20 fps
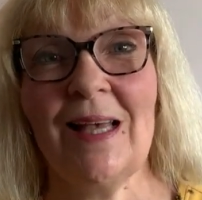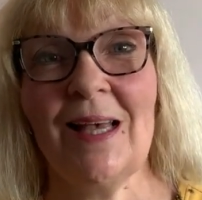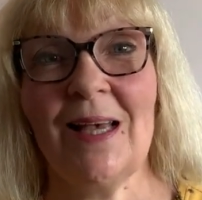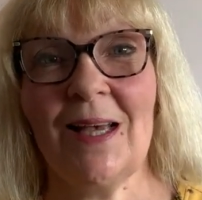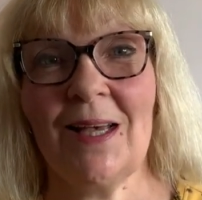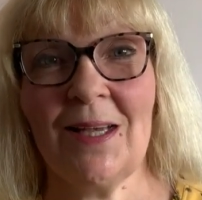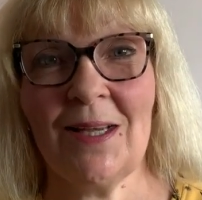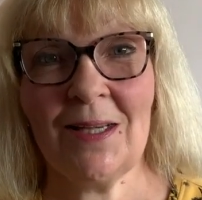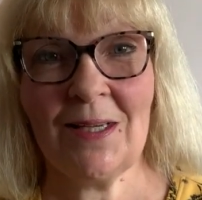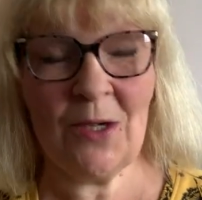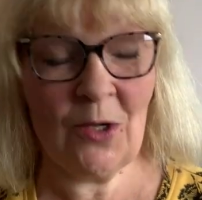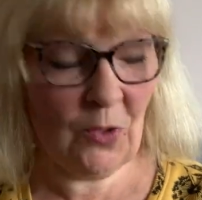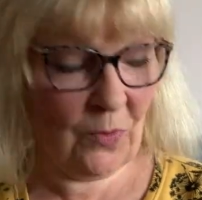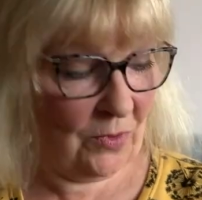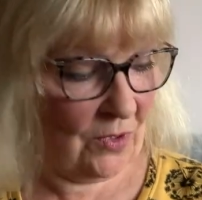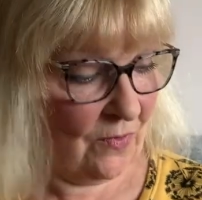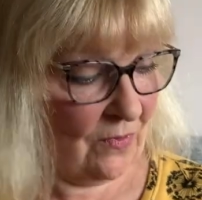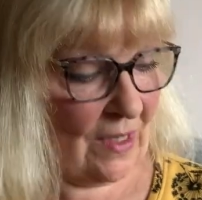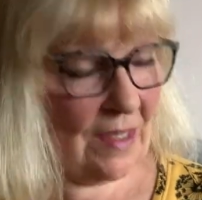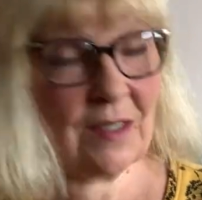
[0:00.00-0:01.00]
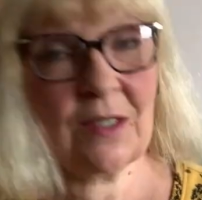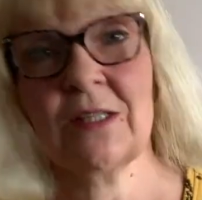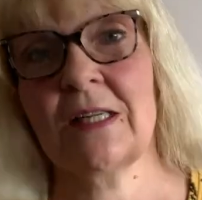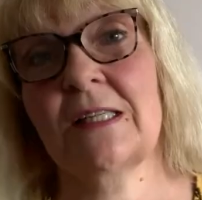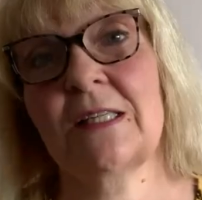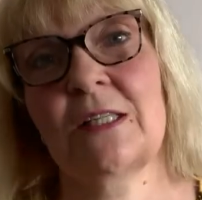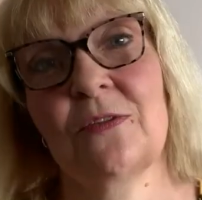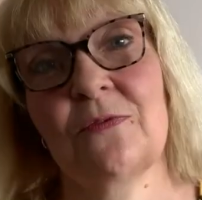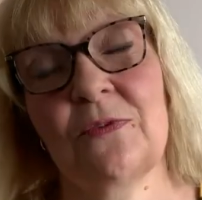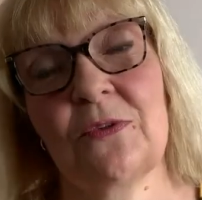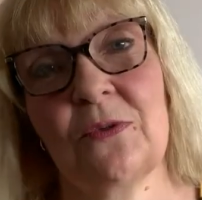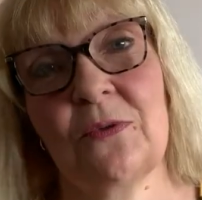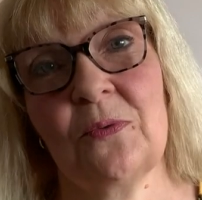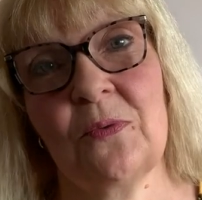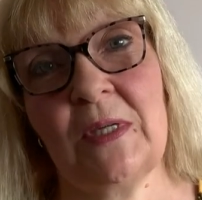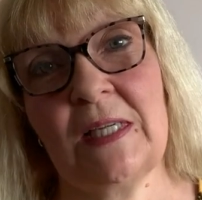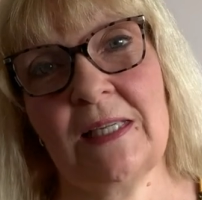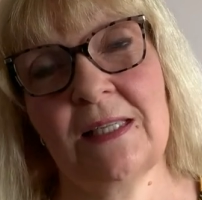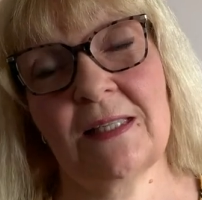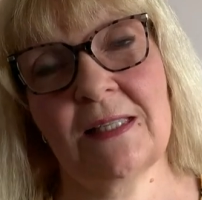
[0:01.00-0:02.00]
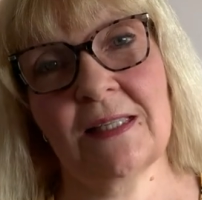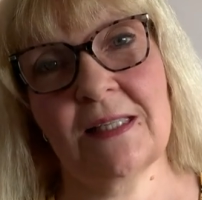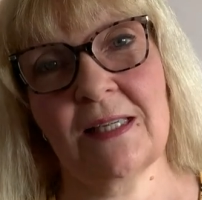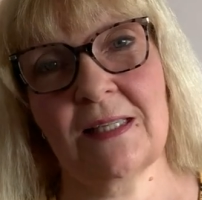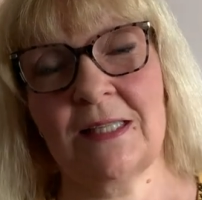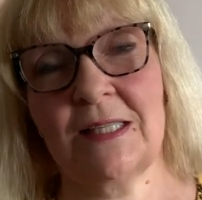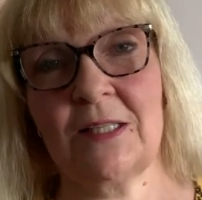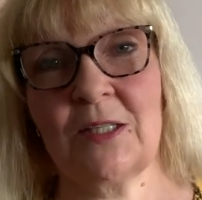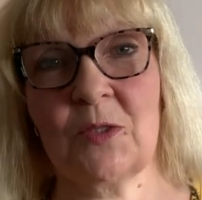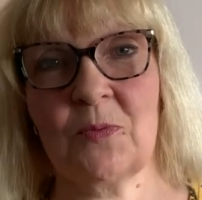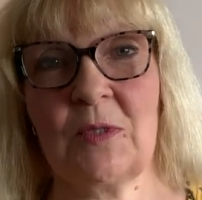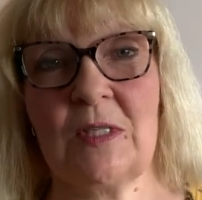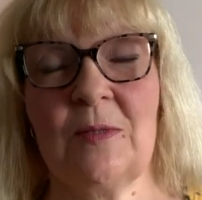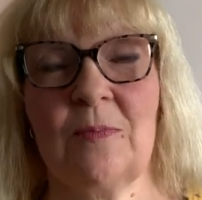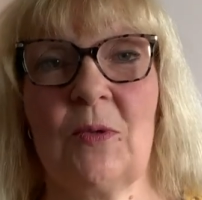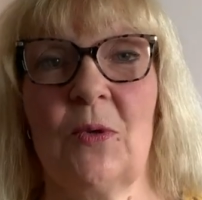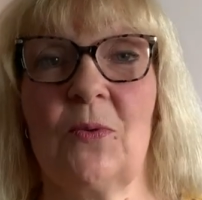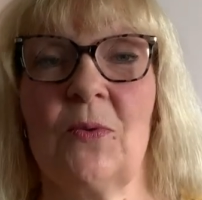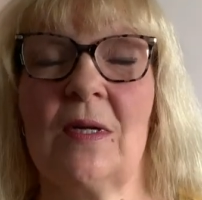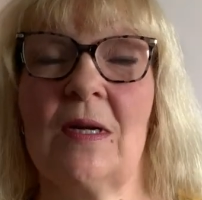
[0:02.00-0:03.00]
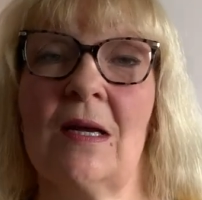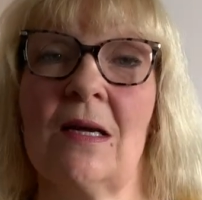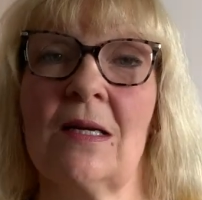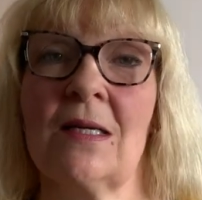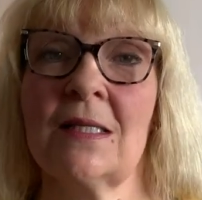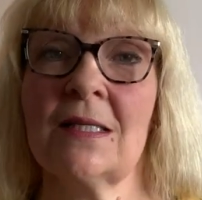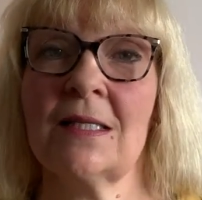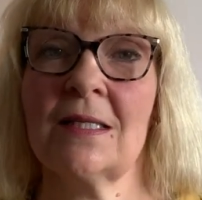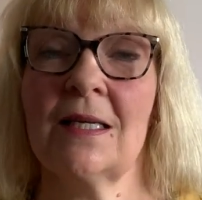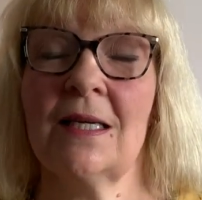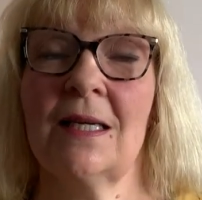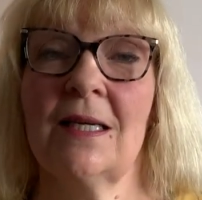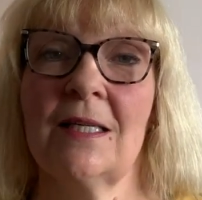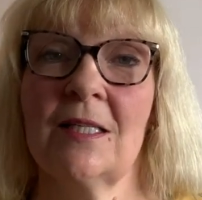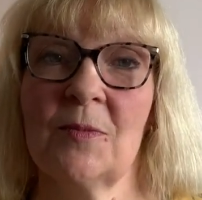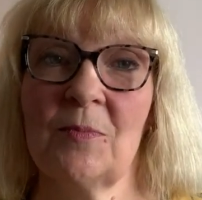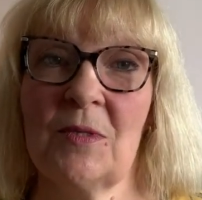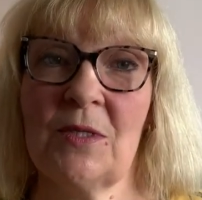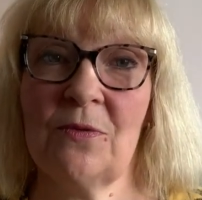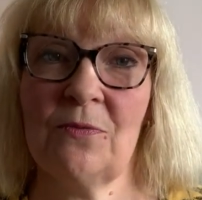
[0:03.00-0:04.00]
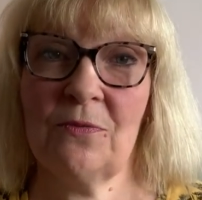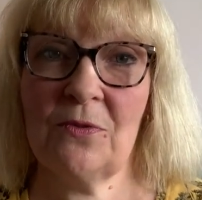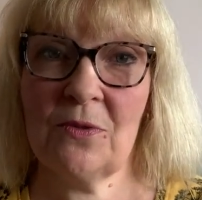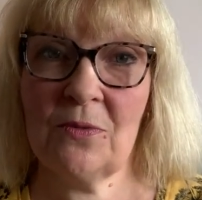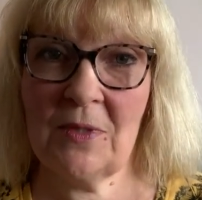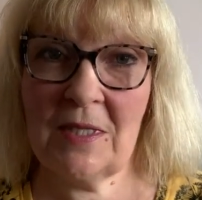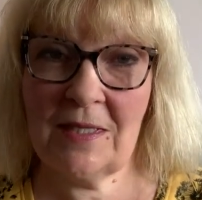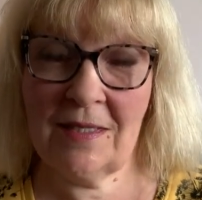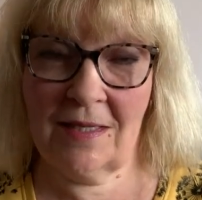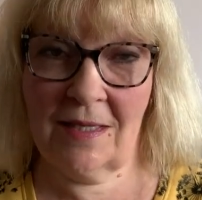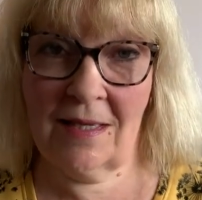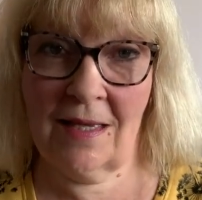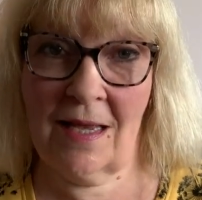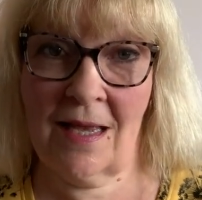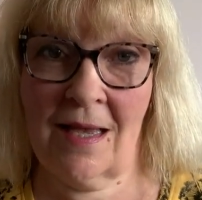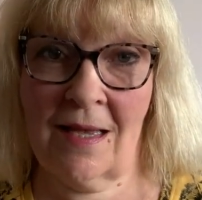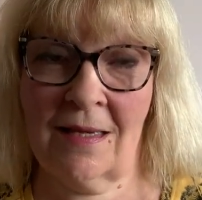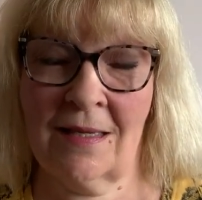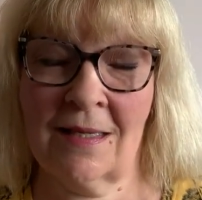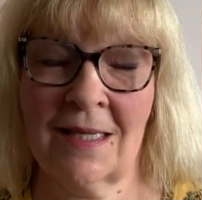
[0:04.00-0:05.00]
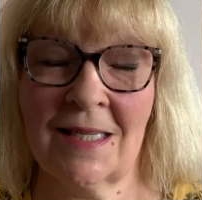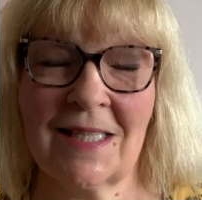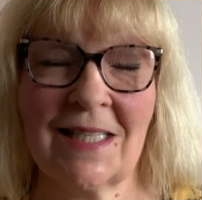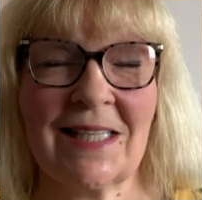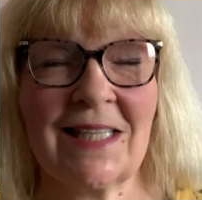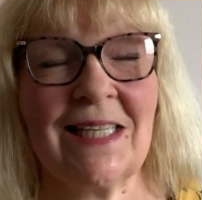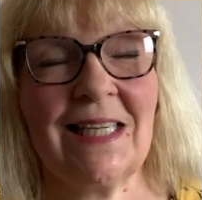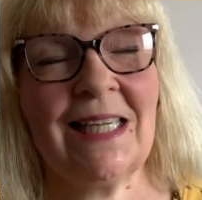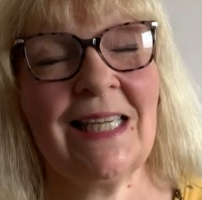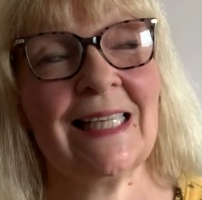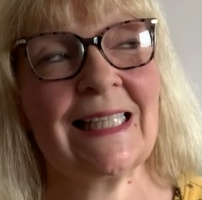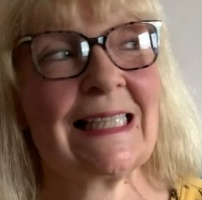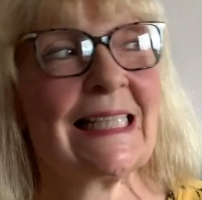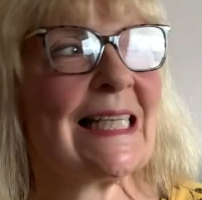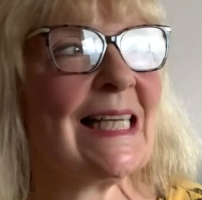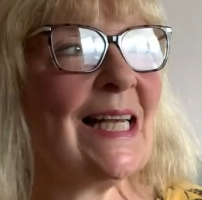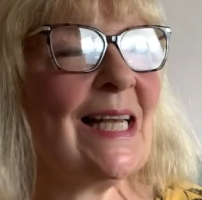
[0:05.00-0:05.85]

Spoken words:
I hope you've had a nice few weeks since we spoke last. It's been a few weeks again, hasn't it?